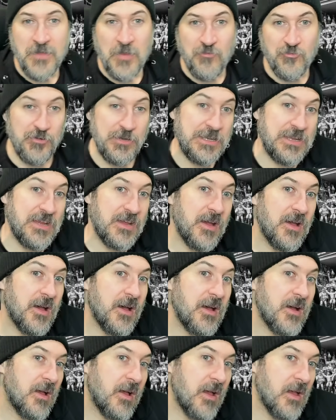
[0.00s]

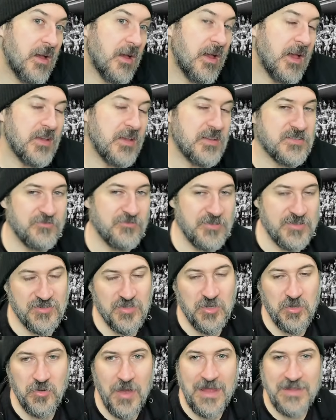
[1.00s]
Rhea, as a result,